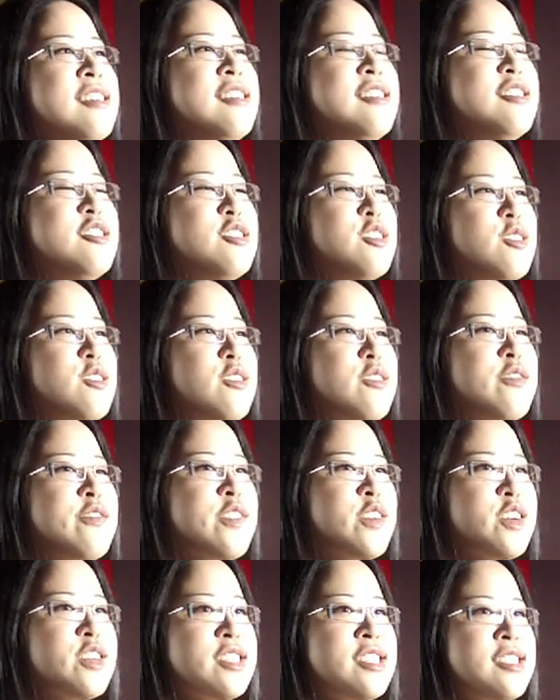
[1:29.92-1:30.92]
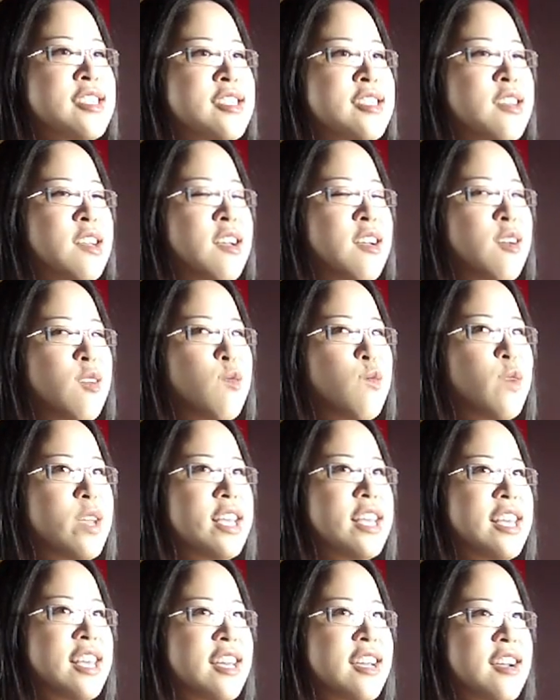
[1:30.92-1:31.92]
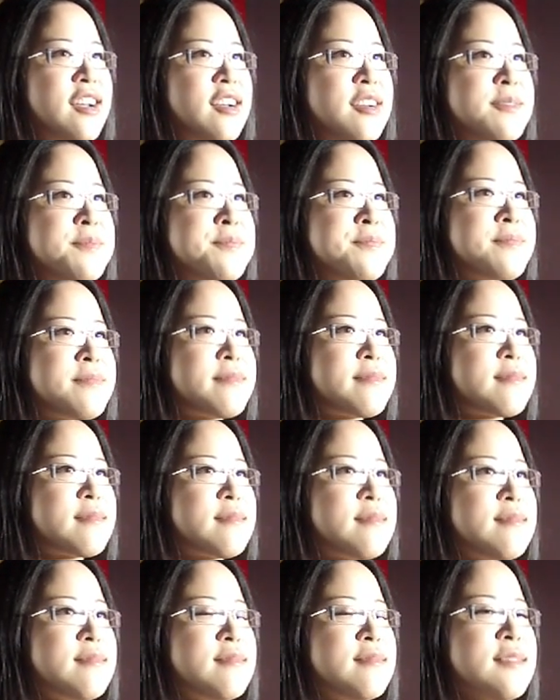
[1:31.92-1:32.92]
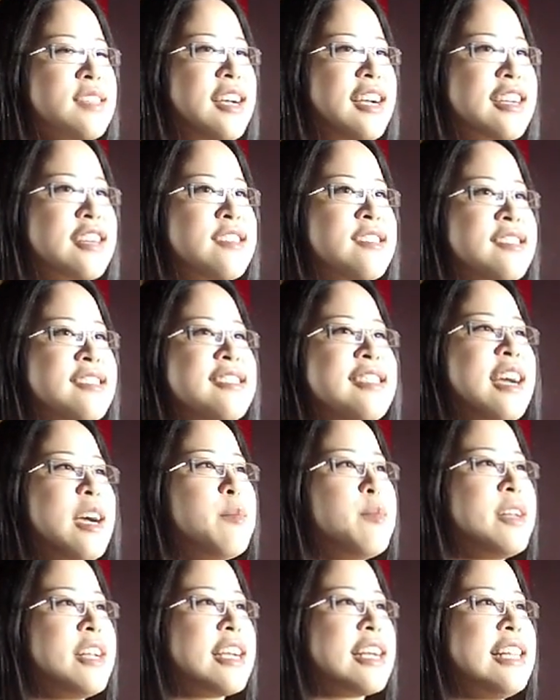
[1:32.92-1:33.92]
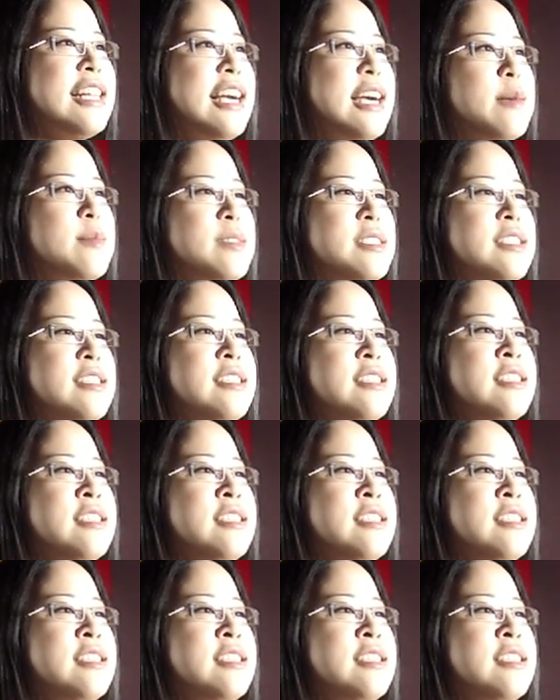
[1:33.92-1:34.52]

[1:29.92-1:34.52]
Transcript: So the first week here, I couldn't snap and I clapped.